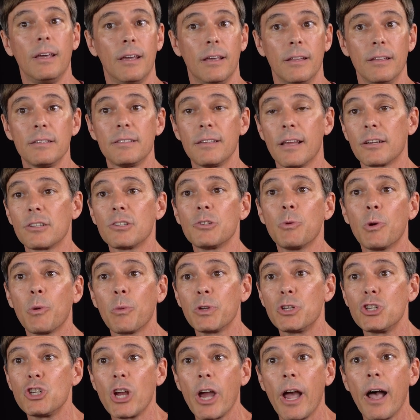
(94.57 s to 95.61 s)
And this is actually where
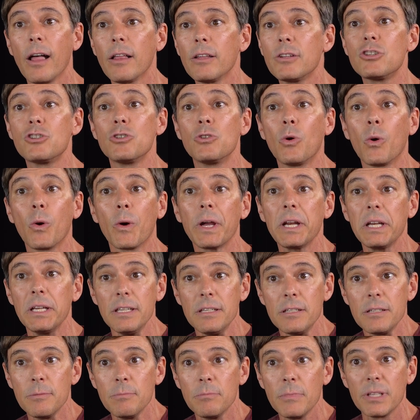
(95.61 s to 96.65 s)
we challenge an
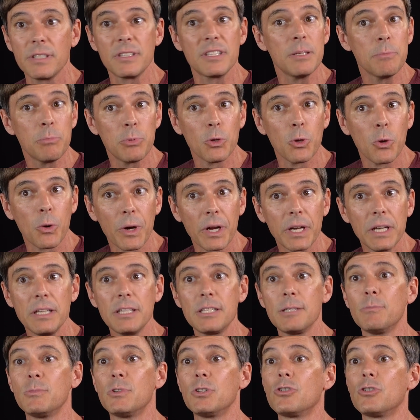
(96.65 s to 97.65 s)
organism, a simple organism,